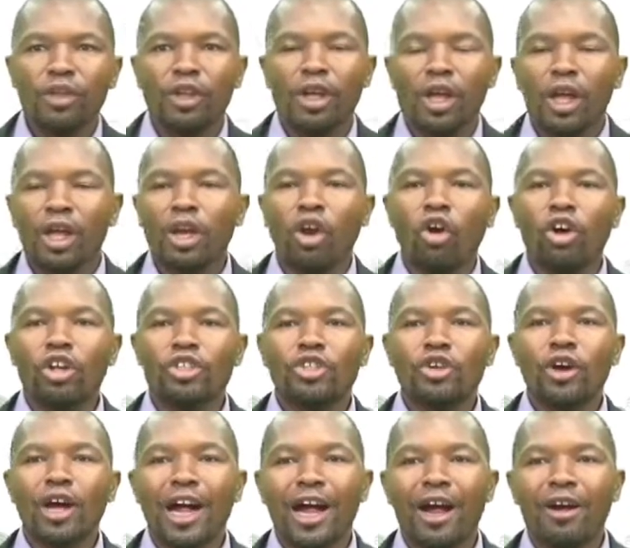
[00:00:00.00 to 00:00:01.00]
They
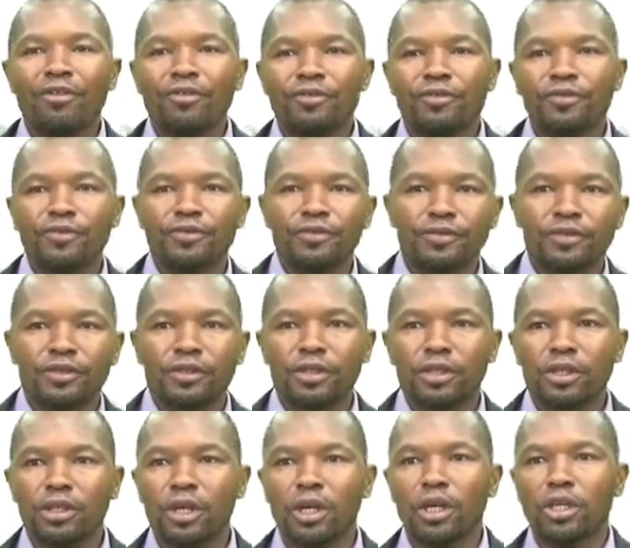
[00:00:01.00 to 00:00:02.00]
also have
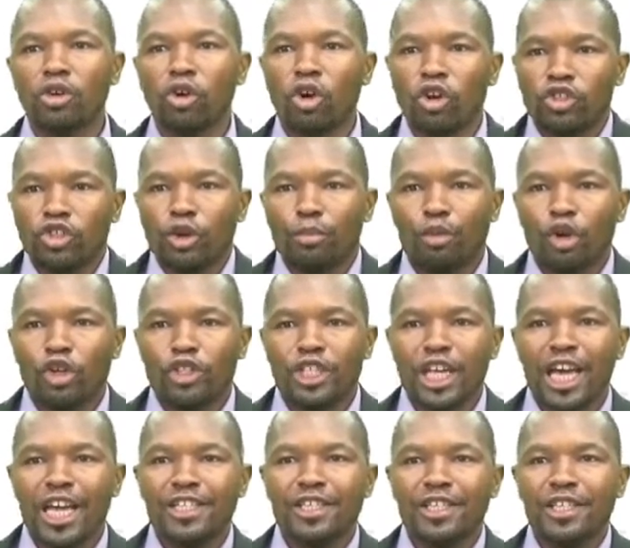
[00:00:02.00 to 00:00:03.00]
They also
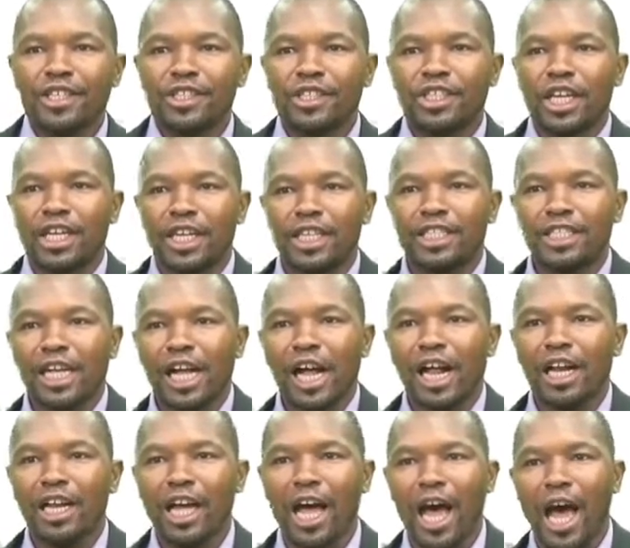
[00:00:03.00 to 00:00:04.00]
possess genital
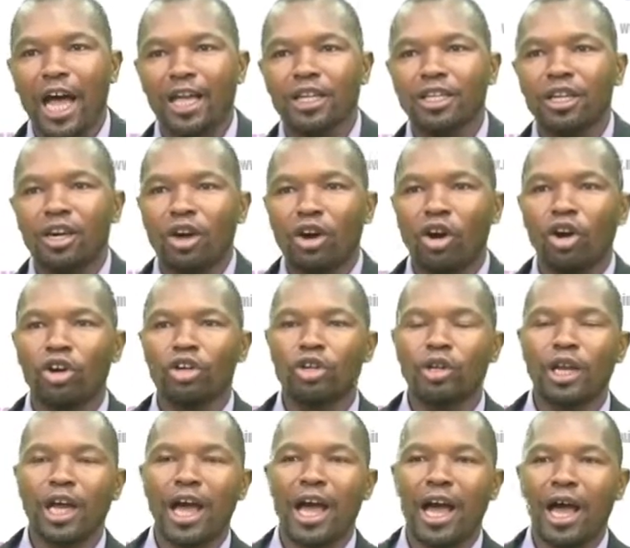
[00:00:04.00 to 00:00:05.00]
and
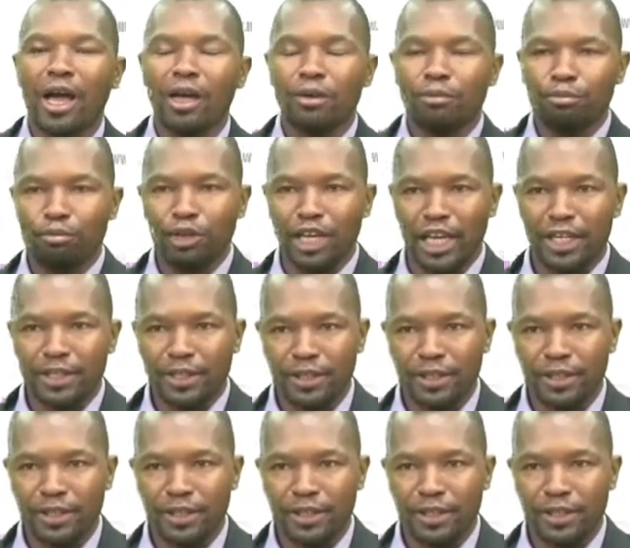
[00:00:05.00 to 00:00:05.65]
ocular plates.